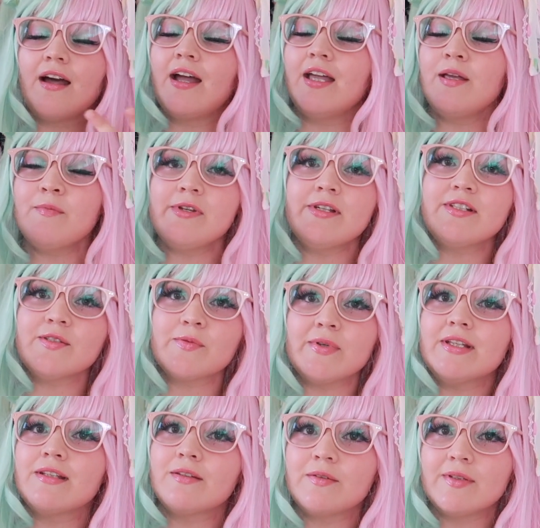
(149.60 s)
I'm a
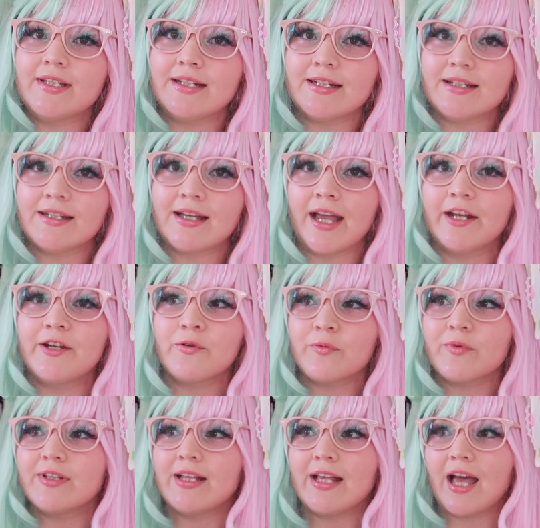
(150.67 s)
sweet Lolita. I don't
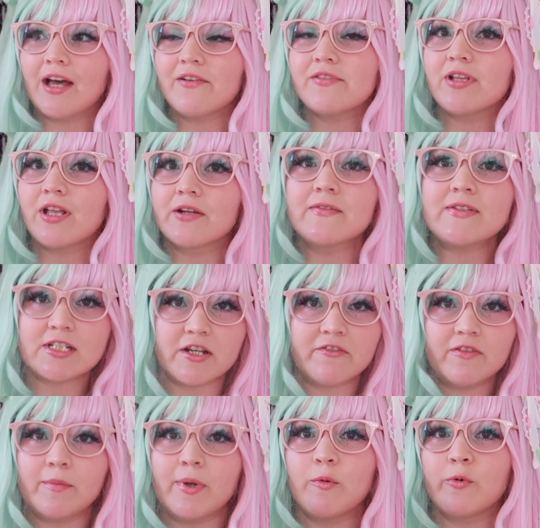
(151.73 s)
really have a lot of stuff
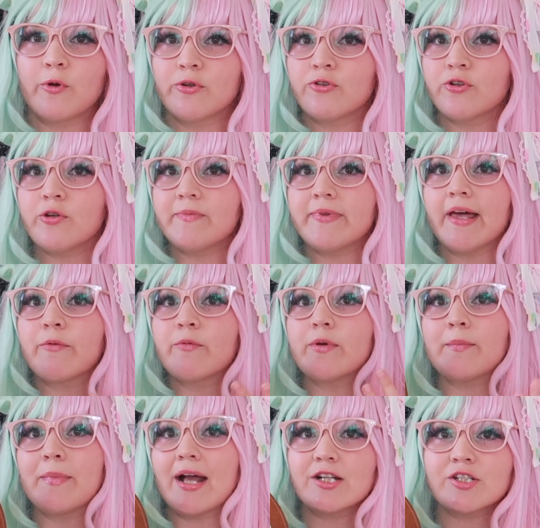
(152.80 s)
in my wardrobe that will
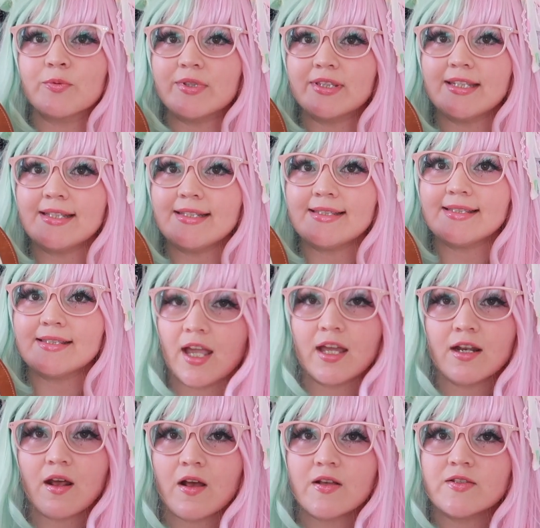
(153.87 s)
match with this.
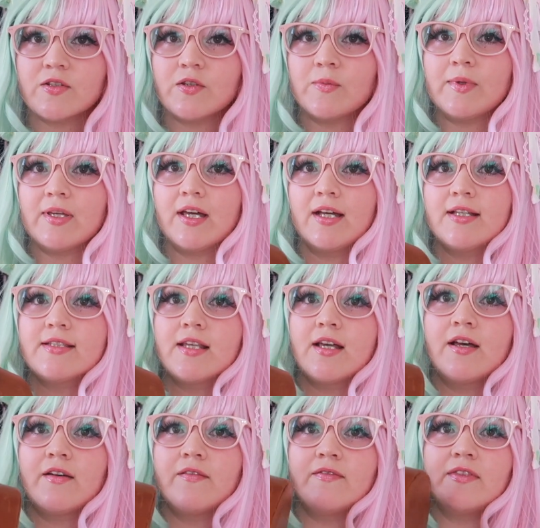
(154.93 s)
And also because
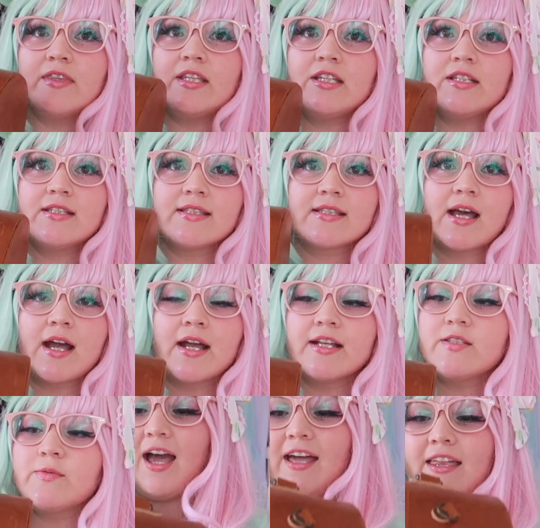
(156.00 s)
of the
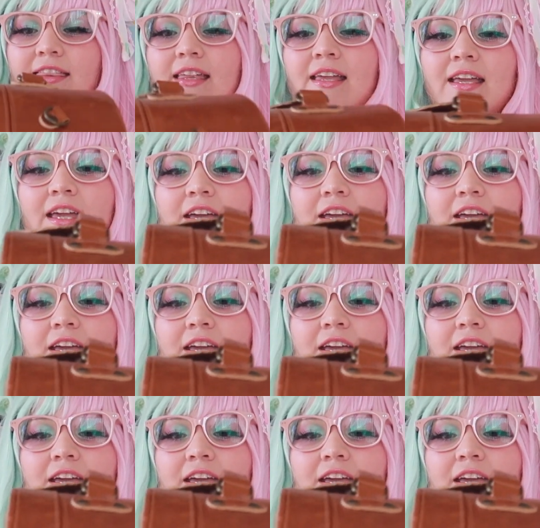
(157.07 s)
size, I think